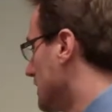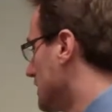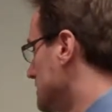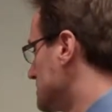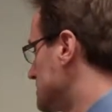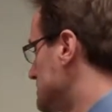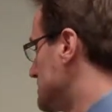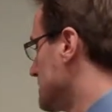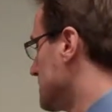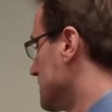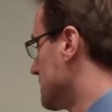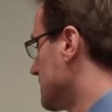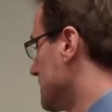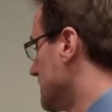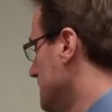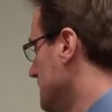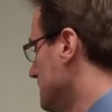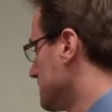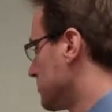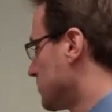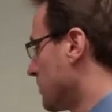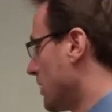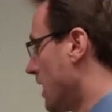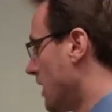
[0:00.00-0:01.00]
Is there
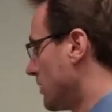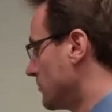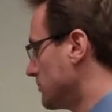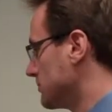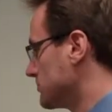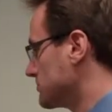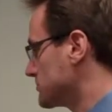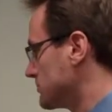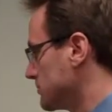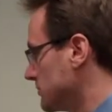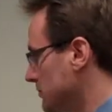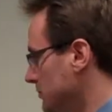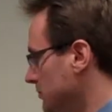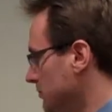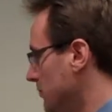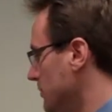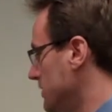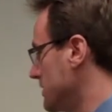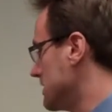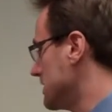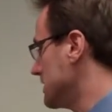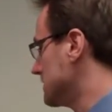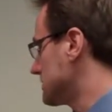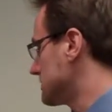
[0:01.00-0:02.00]
any problems with
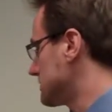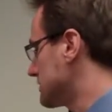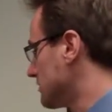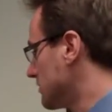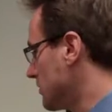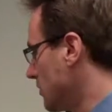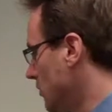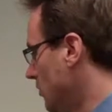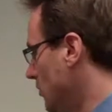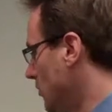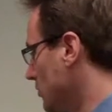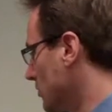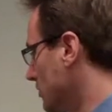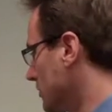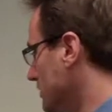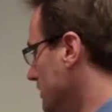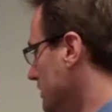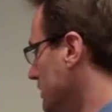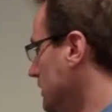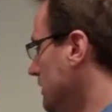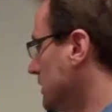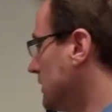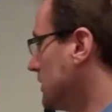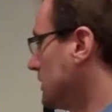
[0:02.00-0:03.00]
wheat,
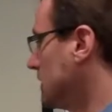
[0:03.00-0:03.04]
corn,